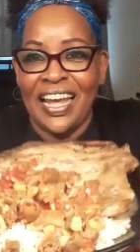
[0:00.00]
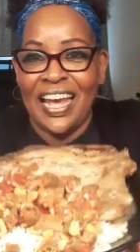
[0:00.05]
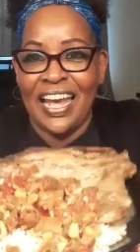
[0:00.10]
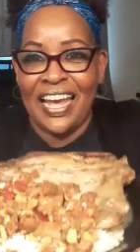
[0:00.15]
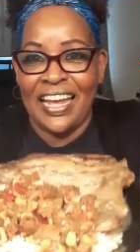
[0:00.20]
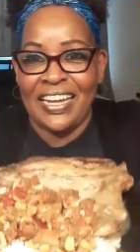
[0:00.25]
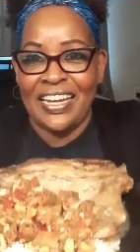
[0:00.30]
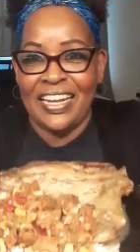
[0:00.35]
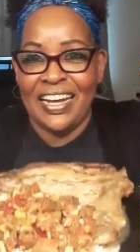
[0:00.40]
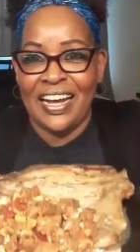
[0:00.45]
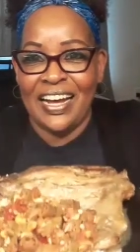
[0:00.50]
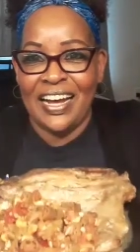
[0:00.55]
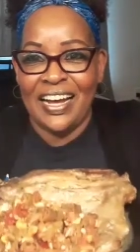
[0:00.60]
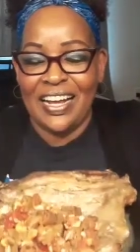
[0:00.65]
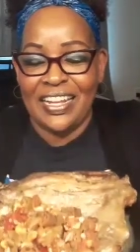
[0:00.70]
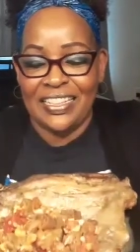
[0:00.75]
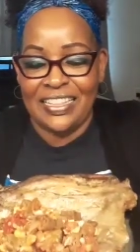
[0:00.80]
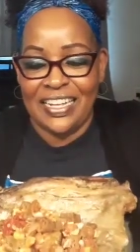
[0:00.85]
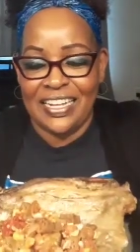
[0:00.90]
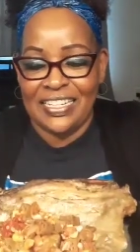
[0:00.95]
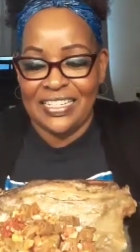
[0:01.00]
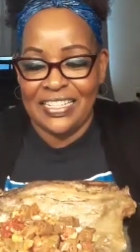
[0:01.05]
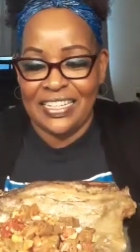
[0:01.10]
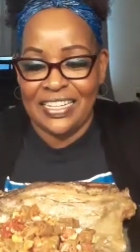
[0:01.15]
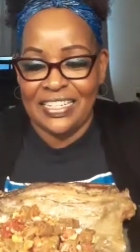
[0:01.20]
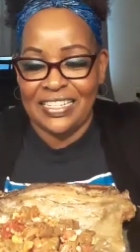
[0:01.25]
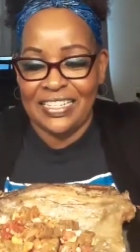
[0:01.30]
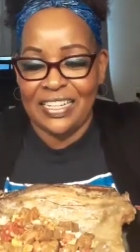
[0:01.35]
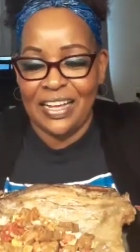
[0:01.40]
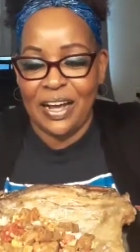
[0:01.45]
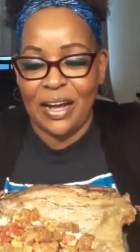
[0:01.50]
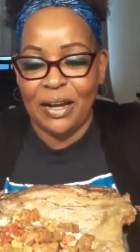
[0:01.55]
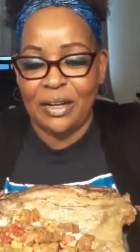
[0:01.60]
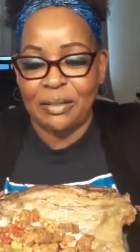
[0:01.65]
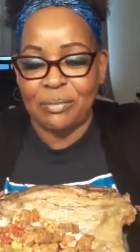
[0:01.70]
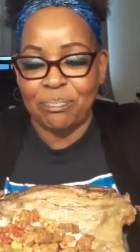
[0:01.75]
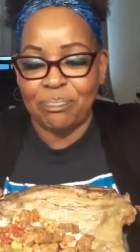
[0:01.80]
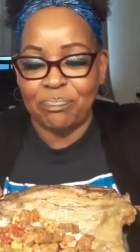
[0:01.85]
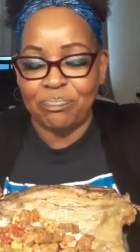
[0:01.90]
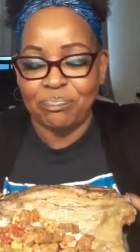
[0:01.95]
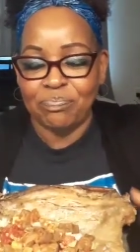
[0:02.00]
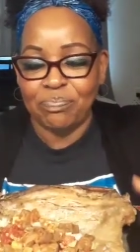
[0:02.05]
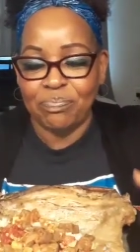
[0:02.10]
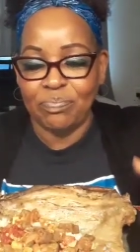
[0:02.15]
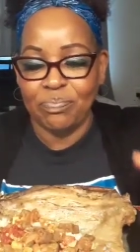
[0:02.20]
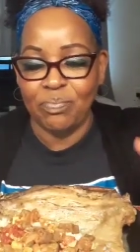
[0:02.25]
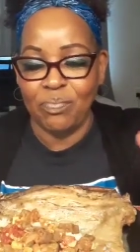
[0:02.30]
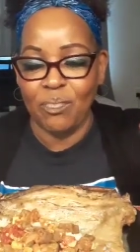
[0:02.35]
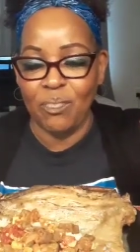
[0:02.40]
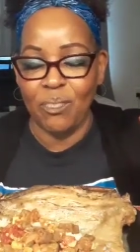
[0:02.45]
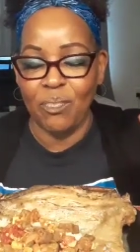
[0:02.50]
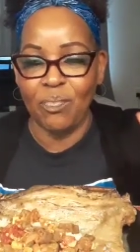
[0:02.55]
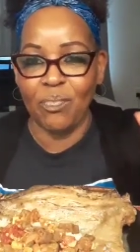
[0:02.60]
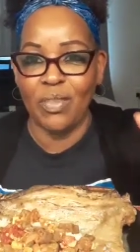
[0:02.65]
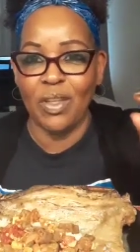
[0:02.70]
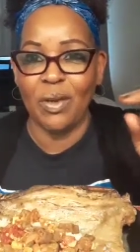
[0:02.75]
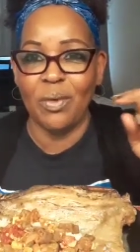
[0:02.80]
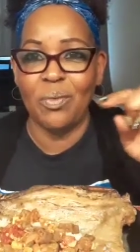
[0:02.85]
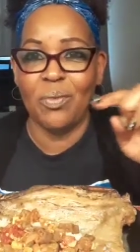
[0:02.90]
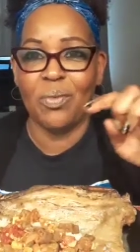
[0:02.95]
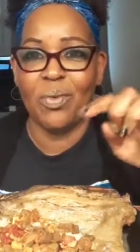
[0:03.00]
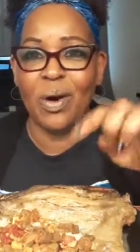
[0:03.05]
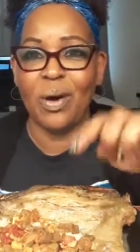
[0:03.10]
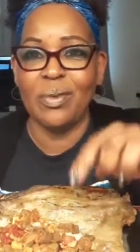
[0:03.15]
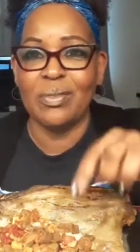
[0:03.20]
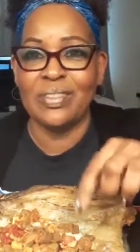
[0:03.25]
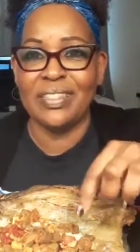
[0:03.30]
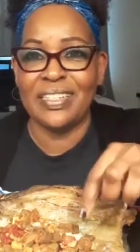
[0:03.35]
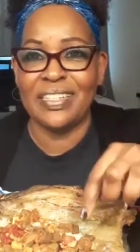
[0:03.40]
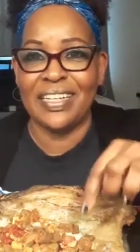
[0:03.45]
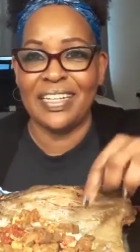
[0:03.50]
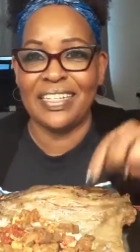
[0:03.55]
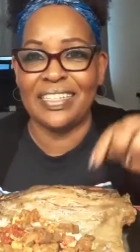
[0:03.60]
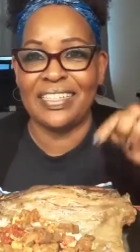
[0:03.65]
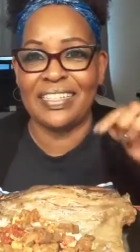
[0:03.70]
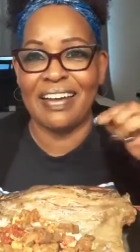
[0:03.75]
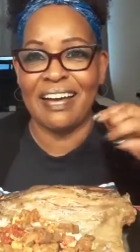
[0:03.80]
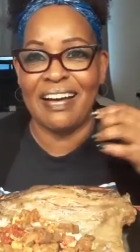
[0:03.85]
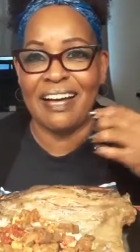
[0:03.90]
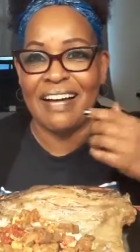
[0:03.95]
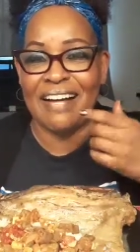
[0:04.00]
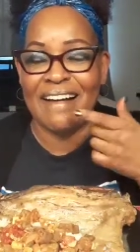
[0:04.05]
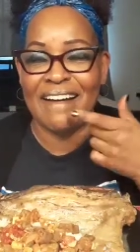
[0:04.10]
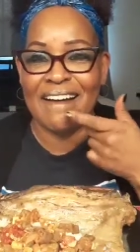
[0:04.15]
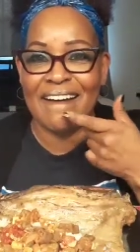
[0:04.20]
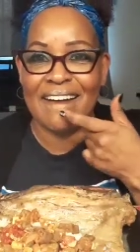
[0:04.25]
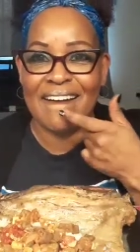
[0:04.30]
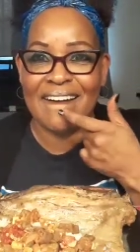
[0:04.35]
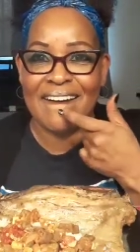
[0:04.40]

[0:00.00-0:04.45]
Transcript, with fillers: And uh, this is uh, roasted uh,